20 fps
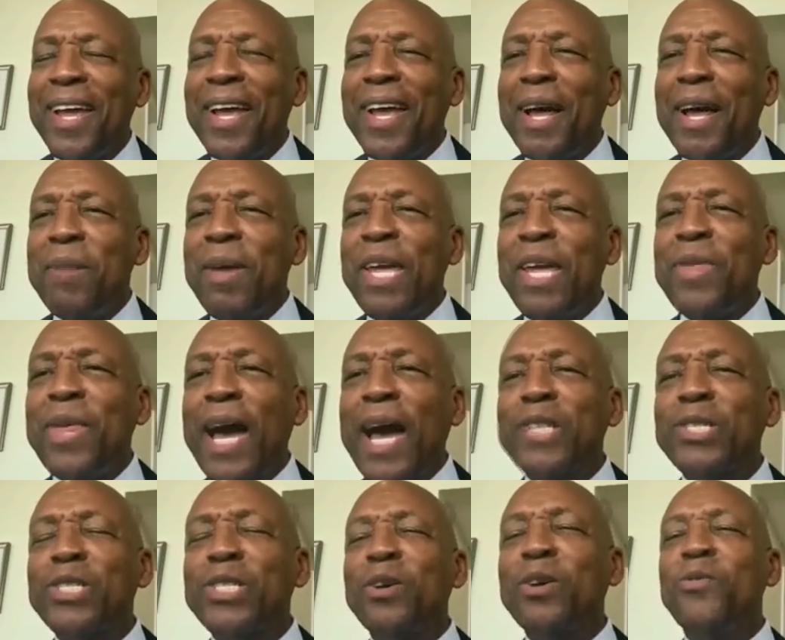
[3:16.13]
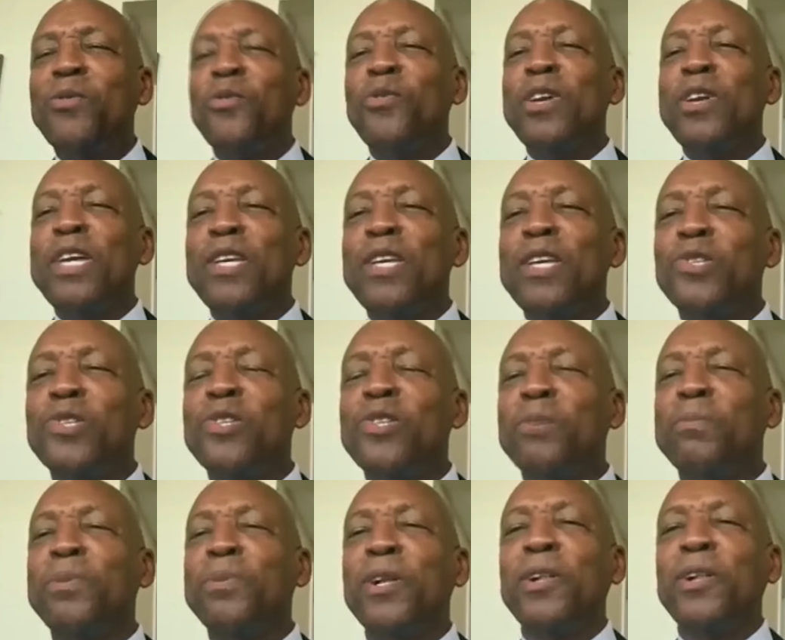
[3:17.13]
I mean, that's a
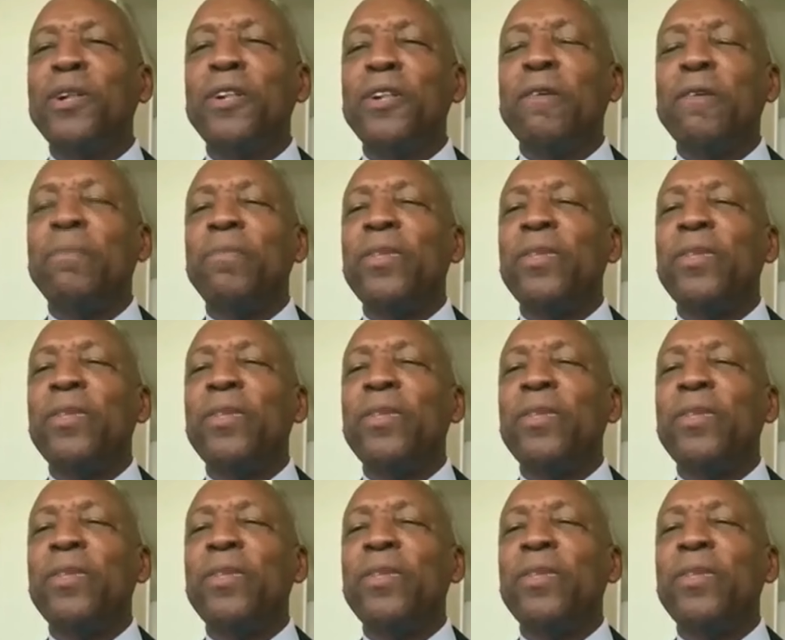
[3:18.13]
reasonable